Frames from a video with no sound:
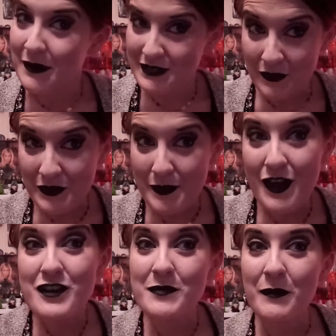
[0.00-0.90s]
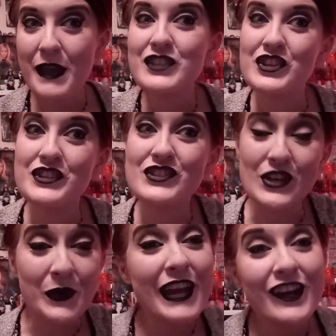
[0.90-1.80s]
I'm done with my honorable mentions,
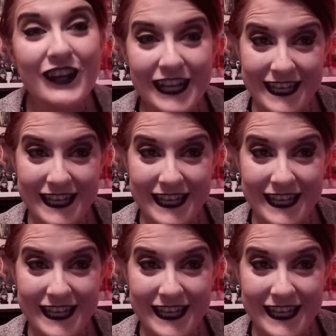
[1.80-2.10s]
so here it